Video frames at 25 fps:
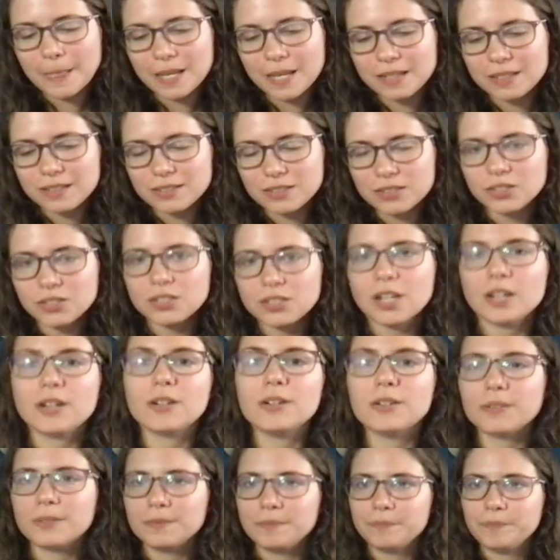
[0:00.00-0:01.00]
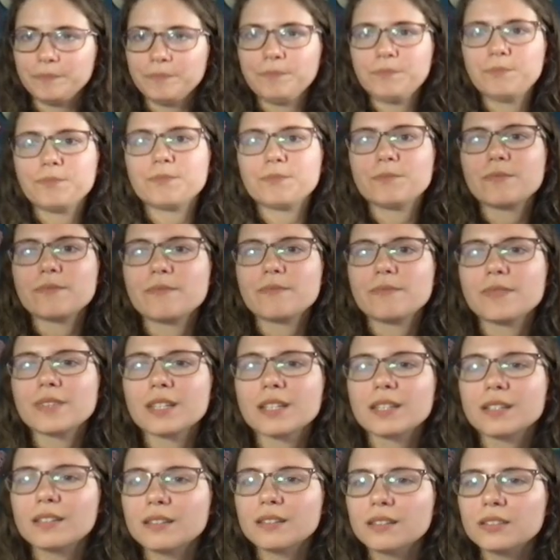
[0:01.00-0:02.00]
So,
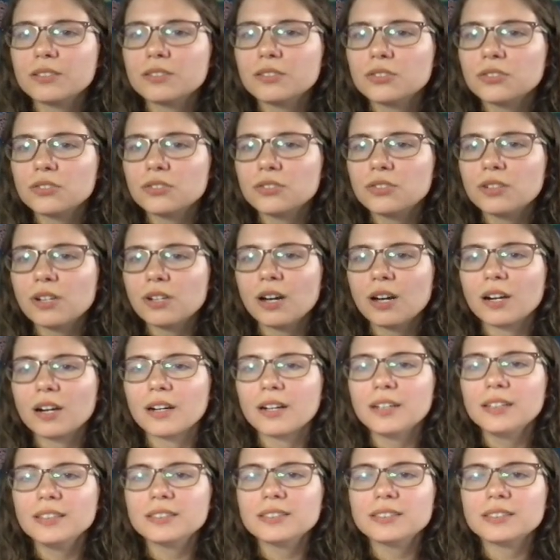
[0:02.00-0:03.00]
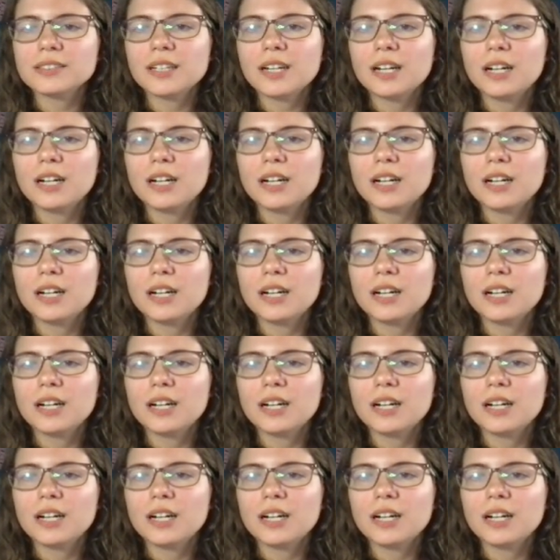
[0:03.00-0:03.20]
to start,